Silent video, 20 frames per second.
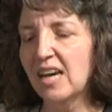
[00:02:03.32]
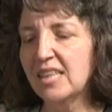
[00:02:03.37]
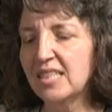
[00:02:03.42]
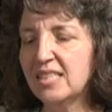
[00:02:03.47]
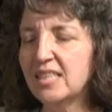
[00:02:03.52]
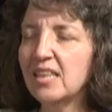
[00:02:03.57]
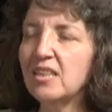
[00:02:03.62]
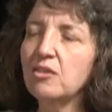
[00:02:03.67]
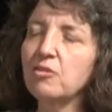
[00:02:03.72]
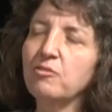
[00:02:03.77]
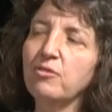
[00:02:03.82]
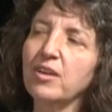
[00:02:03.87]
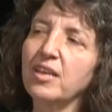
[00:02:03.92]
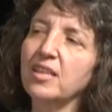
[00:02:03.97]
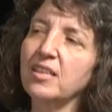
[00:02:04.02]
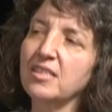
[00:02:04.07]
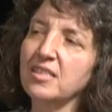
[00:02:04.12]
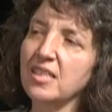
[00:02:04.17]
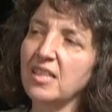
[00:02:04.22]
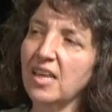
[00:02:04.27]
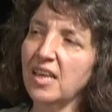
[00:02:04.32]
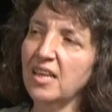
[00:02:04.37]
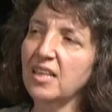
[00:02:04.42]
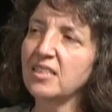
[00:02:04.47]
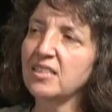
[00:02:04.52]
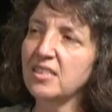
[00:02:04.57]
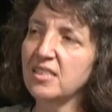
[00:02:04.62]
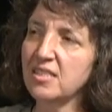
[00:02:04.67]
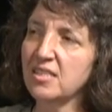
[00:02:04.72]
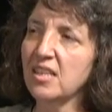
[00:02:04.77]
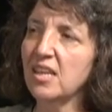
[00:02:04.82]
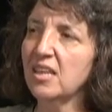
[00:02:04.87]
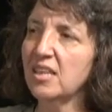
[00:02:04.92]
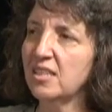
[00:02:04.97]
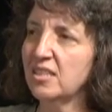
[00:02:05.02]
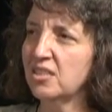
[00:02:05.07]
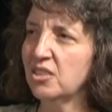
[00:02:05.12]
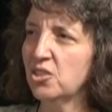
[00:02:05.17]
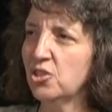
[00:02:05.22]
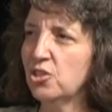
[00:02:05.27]
identify as an
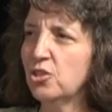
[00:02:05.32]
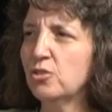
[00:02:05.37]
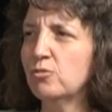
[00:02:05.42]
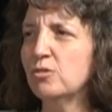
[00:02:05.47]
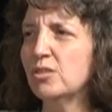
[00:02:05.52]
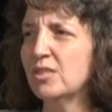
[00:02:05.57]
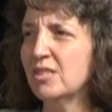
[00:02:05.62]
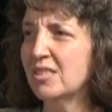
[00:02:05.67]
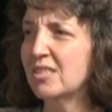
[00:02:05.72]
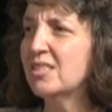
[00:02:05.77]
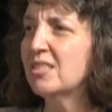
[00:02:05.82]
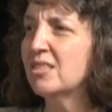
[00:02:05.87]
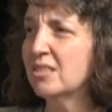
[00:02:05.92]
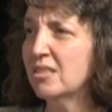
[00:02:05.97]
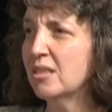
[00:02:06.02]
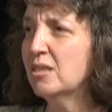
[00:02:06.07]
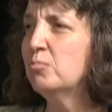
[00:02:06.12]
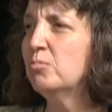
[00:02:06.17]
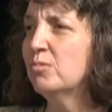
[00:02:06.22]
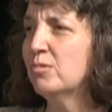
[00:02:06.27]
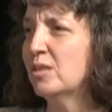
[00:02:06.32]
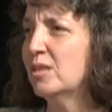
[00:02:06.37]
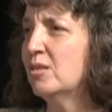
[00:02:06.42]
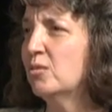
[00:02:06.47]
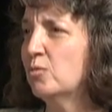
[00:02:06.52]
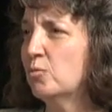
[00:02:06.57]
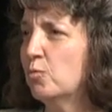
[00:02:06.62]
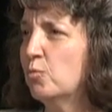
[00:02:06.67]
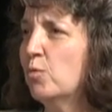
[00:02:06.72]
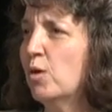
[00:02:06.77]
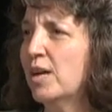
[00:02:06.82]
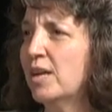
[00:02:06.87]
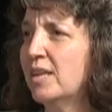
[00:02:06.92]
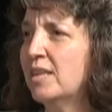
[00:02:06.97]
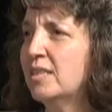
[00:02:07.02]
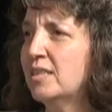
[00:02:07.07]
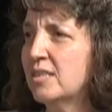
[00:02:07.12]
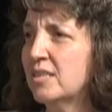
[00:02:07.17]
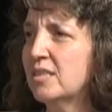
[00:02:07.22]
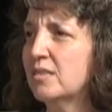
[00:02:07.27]
anti-Zionist Jew is a deliberate way
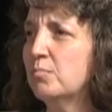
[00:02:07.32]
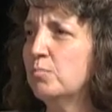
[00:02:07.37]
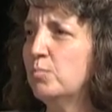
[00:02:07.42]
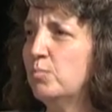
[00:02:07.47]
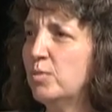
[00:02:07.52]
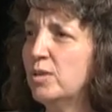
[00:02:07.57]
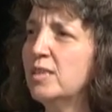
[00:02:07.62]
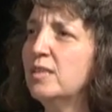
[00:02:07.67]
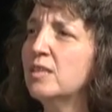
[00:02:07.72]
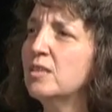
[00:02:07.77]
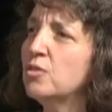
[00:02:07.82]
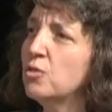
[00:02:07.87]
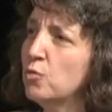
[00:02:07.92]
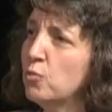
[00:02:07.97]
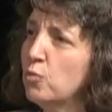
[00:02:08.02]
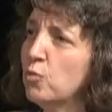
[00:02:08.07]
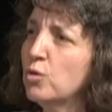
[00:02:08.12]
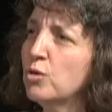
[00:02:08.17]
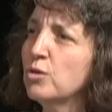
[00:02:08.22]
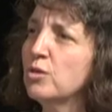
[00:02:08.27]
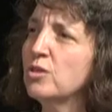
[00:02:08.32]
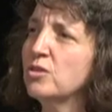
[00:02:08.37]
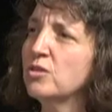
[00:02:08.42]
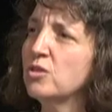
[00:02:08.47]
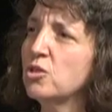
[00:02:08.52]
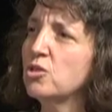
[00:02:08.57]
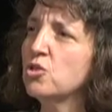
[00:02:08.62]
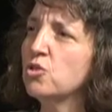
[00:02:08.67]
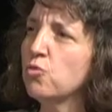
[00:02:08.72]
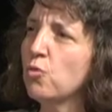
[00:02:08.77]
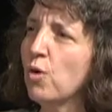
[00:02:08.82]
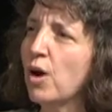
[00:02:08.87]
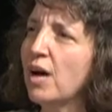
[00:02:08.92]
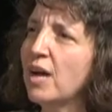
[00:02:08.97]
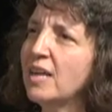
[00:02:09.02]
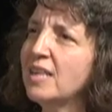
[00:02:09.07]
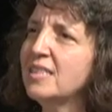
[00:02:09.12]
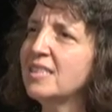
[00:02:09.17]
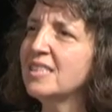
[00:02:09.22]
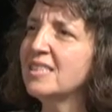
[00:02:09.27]
to be in the world, to
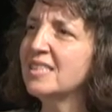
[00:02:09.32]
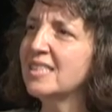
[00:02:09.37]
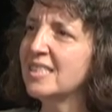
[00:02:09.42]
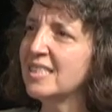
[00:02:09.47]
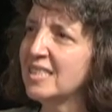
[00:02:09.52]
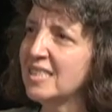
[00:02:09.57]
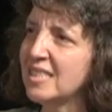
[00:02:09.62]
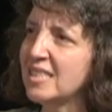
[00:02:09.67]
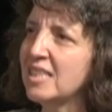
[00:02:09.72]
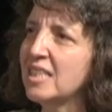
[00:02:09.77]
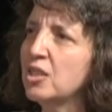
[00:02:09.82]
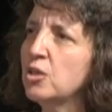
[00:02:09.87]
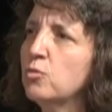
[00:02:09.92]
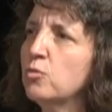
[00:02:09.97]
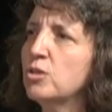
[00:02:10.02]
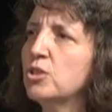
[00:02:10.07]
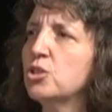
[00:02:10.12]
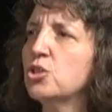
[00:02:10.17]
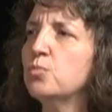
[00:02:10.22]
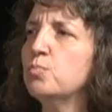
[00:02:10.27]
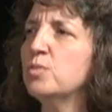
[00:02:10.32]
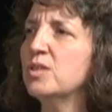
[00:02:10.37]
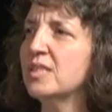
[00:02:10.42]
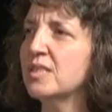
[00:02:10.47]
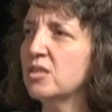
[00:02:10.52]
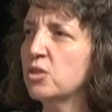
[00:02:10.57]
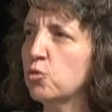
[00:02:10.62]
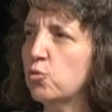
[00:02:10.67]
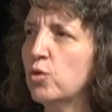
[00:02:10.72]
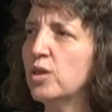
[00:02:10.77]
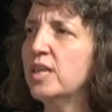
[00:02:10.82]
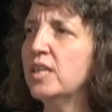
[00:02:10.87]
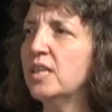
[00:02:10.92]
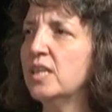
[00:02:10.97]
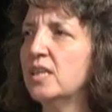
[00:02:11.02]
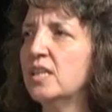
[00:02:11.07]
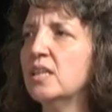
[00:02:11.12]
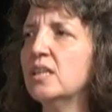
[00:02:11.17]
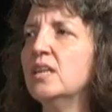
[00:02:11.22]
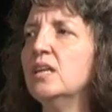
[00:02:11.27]
try to distinguish
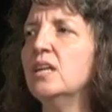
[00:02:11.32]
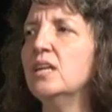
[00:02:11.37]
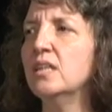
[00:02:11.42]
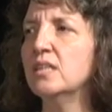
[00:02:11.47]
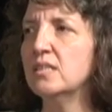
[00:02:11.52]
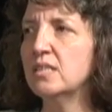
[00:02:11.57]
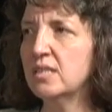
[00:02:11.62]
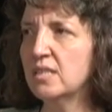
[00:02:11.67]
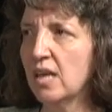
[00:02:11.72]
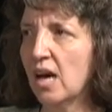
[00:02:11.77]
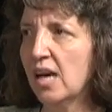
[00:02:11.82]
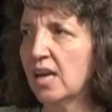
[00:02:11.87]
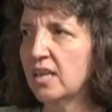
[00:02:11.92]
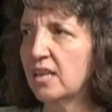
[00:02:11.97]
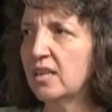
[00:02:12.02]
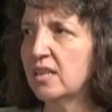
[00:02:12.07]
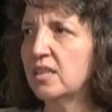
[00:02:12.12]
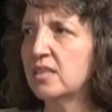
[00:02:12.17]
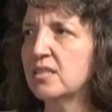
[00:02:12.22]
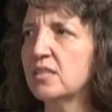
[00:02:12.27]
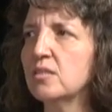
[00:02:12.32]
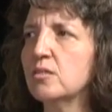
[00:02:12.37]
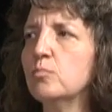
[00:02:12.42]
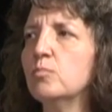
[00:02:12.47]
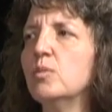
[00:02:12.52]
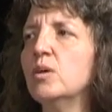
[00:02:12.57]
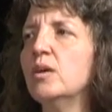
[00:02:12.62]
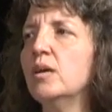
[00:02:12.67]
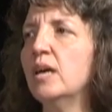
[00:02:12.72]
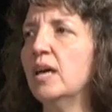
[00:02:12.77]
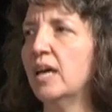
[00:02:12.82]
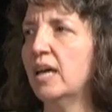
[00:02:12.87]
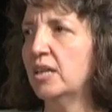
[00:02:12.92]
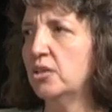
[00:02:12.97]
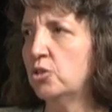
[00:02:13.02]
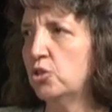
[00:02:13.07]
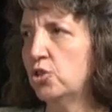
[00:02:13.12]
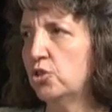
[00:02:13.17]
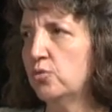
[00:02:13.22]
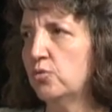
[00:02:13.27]
between Zionism
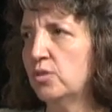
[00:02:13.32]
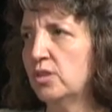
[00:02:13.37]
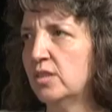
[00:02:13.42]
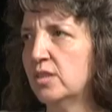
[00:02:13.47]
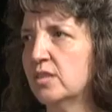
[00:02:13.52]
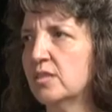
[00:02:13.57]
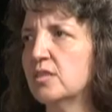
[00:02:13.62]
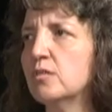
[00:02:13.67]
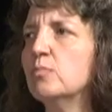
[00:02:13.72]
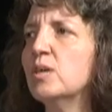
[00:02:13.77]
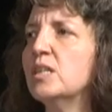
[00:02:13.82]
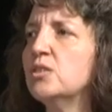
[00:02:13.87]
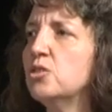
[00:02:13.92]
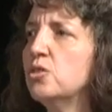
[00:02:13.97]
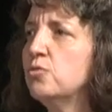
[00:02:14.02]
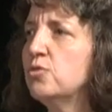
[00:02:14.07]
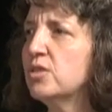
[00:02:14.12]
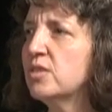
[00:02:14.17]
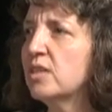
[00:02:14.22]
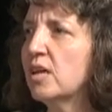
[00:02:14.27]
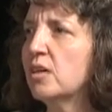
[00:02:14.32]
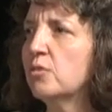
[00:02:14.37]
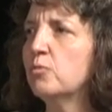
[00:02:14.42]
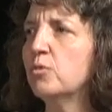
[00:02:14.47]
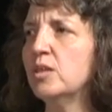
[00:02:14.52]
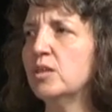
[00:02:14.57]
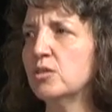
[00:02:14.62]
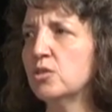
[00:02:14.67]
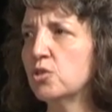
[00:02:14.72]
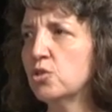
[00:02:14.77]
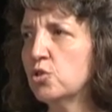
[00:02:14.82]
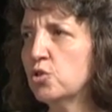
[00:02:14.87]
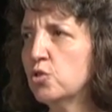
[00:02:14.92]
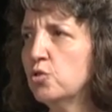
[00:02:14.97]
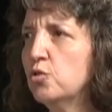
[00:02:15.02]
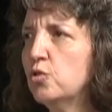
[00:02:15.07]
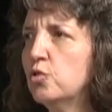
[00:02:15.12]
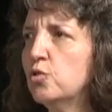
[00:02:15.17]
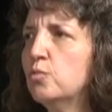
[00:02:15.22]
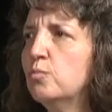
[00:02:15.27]
and Judaism. As you said, we
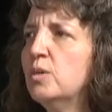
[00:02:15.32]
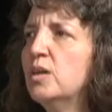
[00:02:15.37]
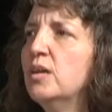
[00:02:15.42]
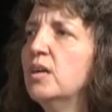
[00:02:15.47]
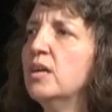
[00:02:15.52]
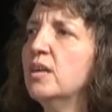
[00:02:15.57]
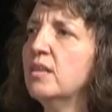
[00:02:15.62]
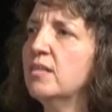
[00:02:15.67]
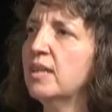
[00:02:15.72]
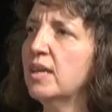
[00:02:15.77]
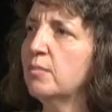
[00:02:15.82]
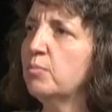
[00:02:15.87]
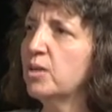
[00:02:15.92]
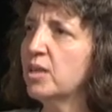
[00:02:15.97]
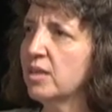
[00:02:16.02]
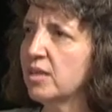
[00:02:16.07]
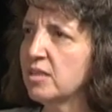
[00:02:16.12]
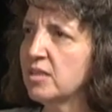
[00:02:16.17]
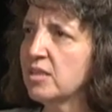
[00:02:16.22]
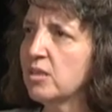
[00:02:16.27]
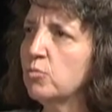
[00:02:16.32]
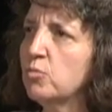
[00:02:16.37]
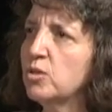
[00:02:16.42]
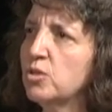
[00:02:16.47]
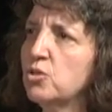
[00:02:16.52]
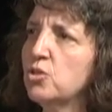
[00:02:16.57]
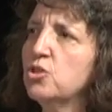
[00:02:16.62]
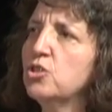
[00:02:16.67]
assume that because someone's